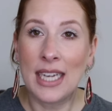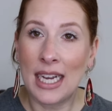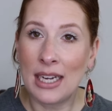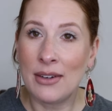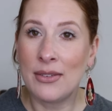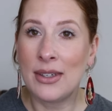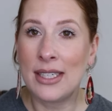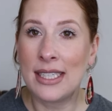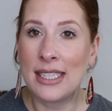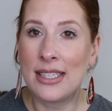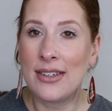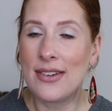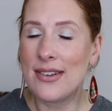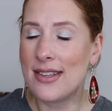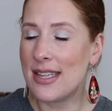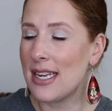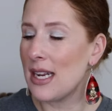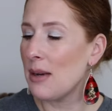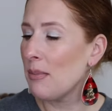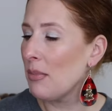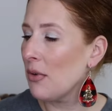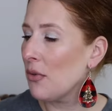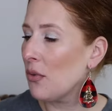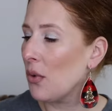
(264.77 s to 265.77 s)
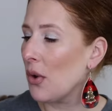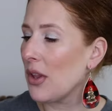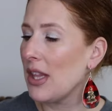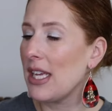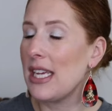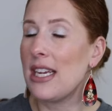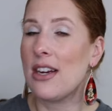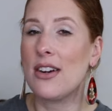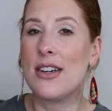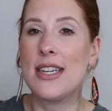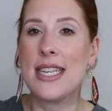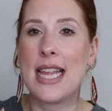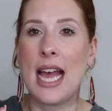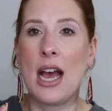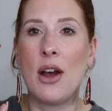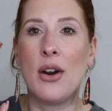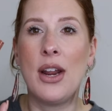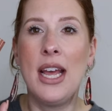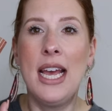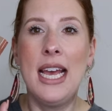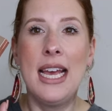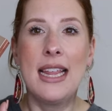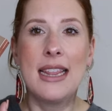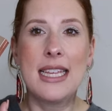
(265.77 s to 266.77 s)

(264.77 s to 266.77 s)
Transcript: I want to use it up before the year is out.